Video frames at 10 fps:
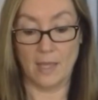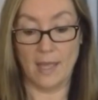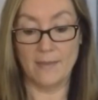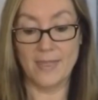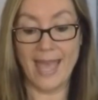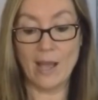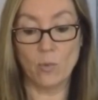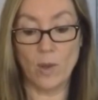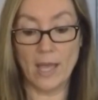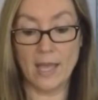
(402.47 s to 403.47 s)
And
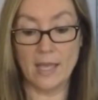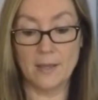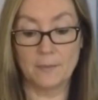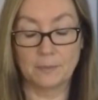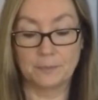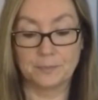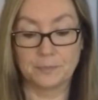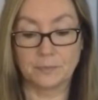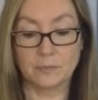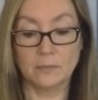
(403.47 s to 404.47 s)
that way,
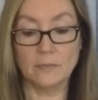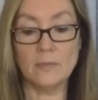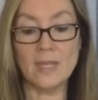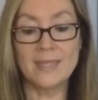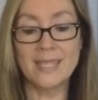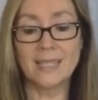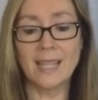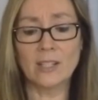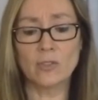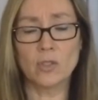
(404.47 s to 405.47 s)
the
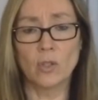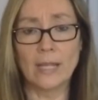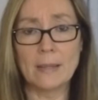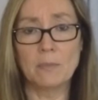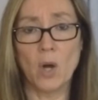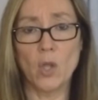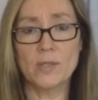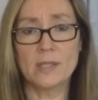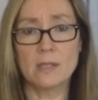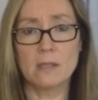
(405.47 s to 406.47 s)
electrical
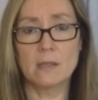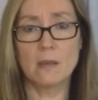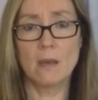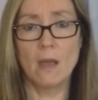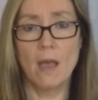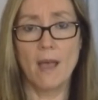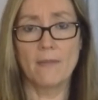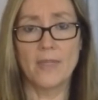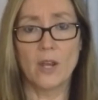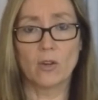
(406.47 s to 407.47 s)
impulses
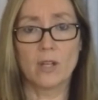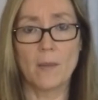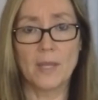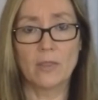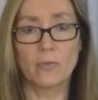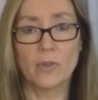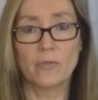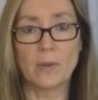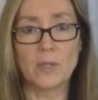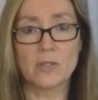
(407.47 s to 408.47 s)
that are coming through
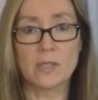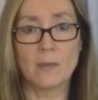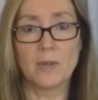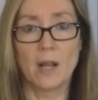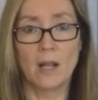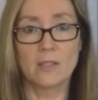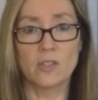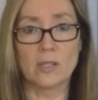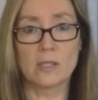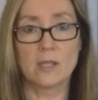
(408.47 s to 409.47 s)
from your
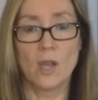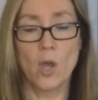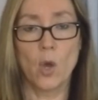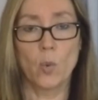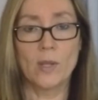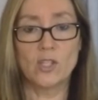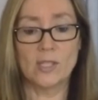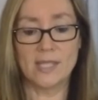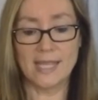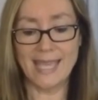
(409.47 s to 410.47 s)
subconscious, which
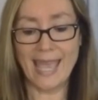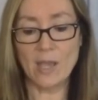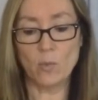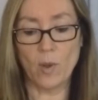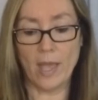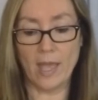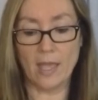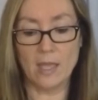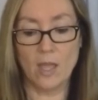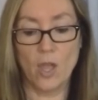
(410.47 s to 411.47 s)
is the
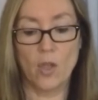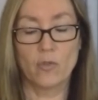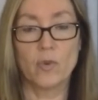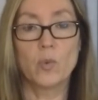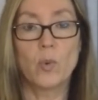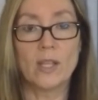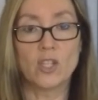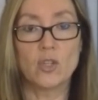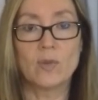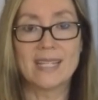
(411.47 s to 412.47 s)
gateway through
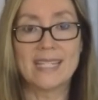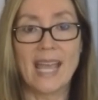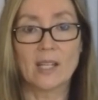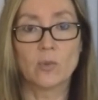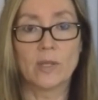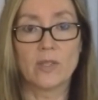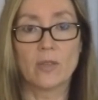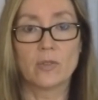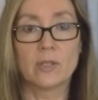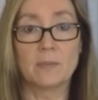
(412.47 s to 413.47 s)
which you connect with
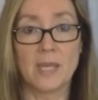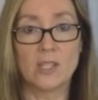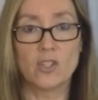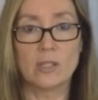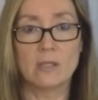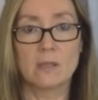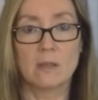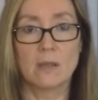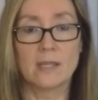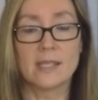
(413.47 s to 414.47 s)
other
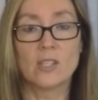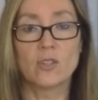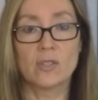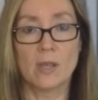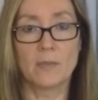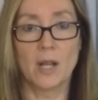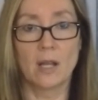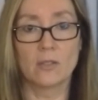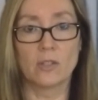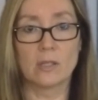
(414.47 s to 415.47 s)
dimensions. It's in your
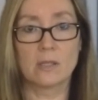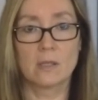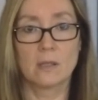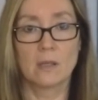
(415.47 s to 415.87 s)
subconscious.